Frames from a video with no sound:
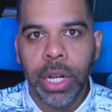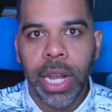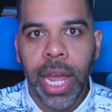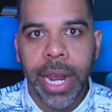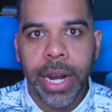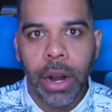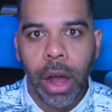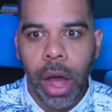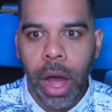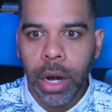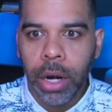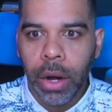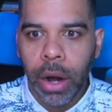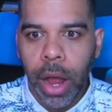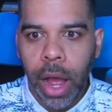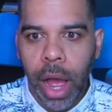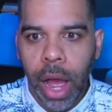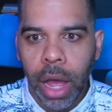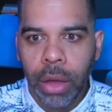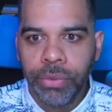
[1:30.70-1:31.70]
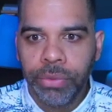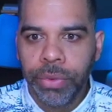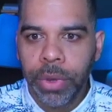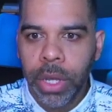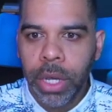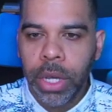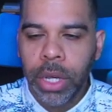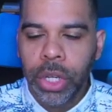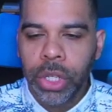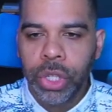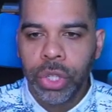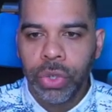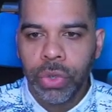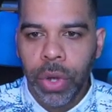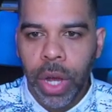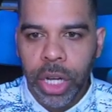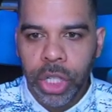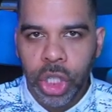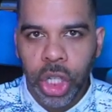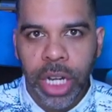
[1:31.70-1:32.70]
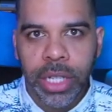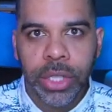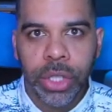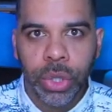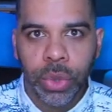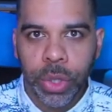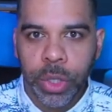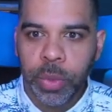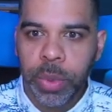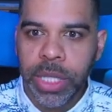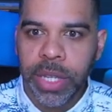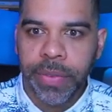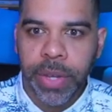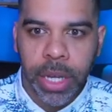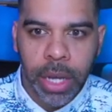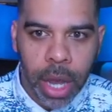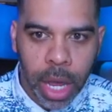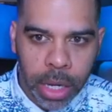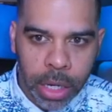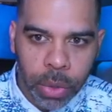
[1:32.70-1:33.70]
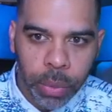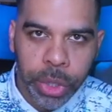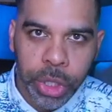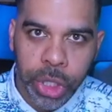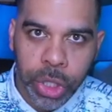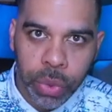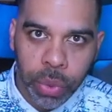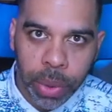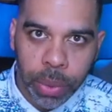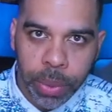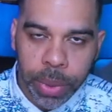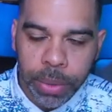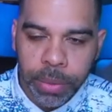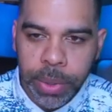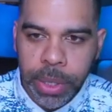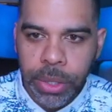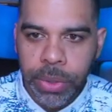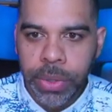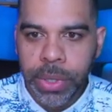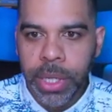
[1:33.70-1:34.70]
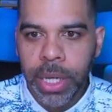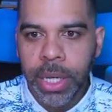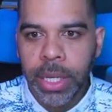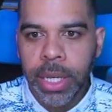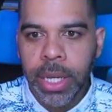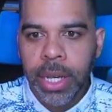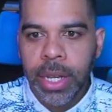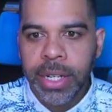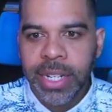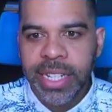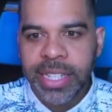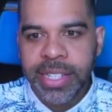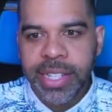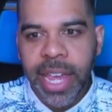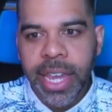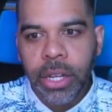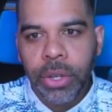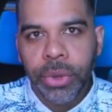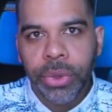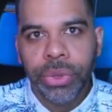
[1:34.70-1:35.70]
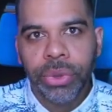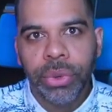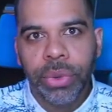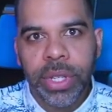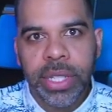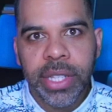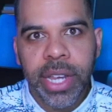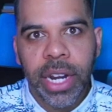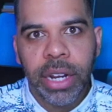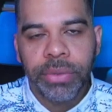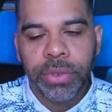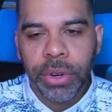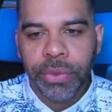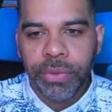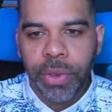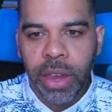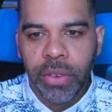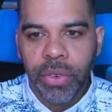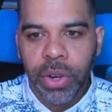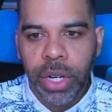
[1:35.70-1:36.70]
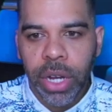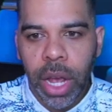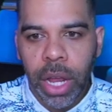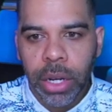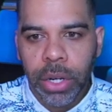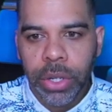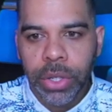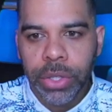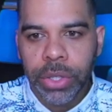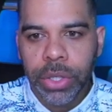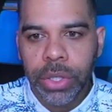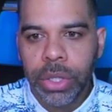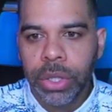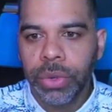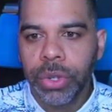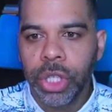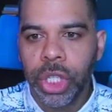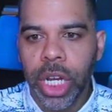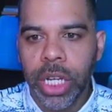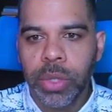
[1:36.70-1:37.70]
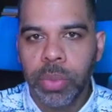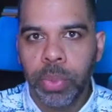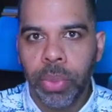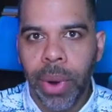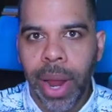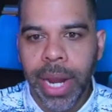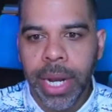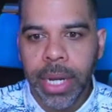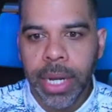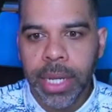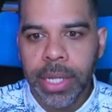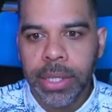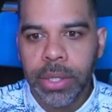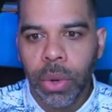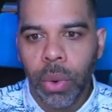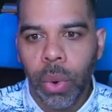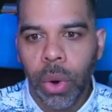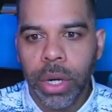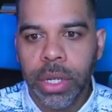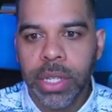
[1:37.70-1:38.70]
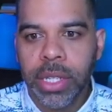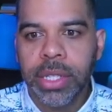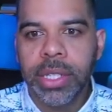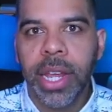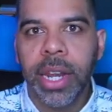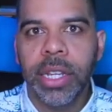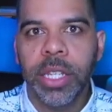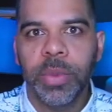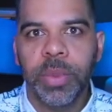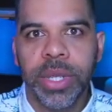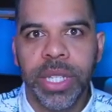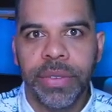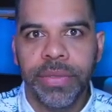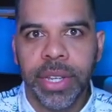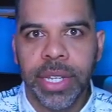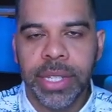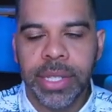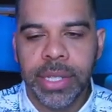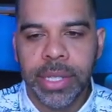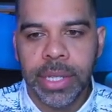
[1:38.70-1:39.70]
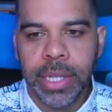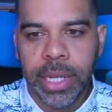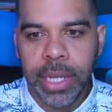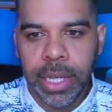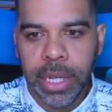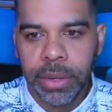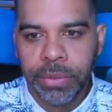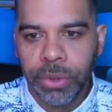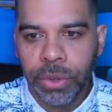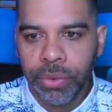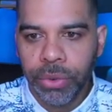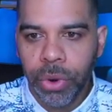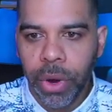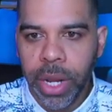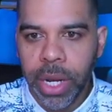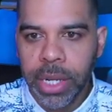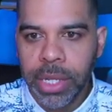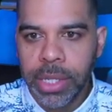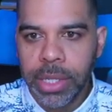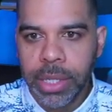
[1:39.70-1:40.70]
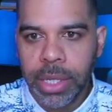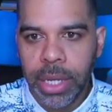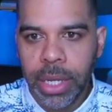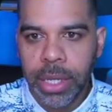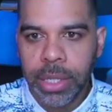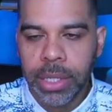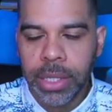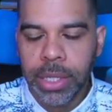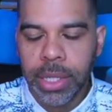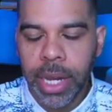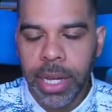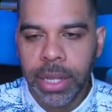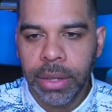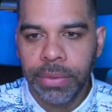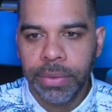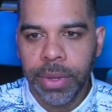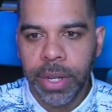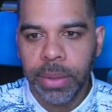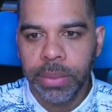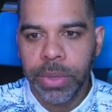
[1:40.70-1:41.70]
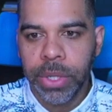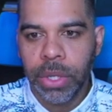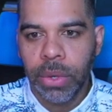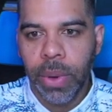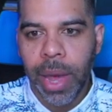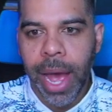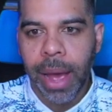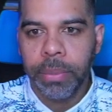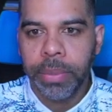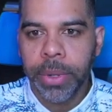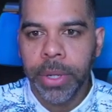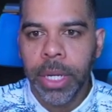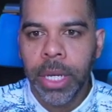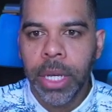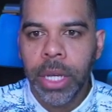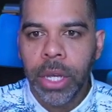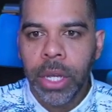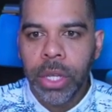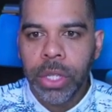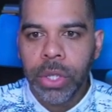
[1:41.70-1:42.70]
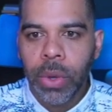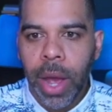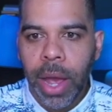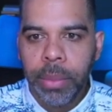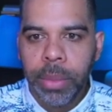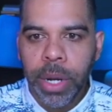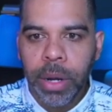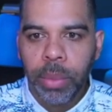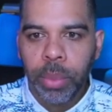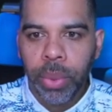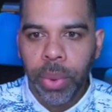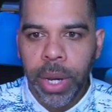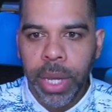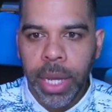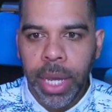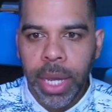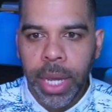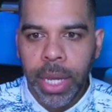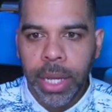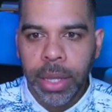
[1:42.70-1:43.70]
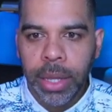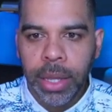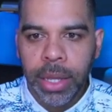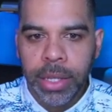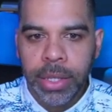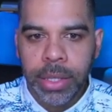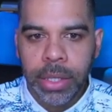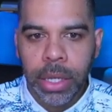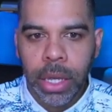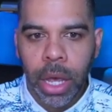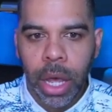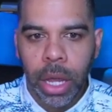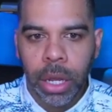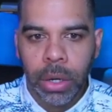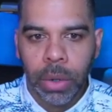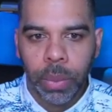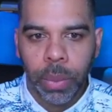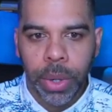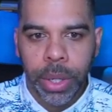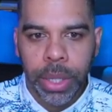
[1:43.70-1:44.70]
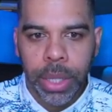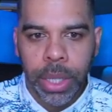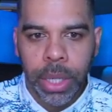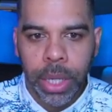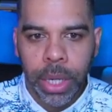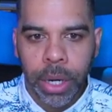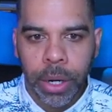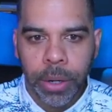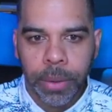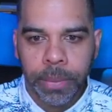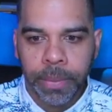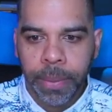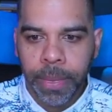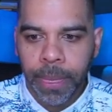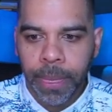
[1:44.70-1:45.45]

light on or off, to adjust to a specific color, which is what we'll be using, to cycle through a set of your favorite colors, to adjust brightness, or to set a specific scene if you've created scenes inside the Philips Hue app. So I'm going to bring in this color one here.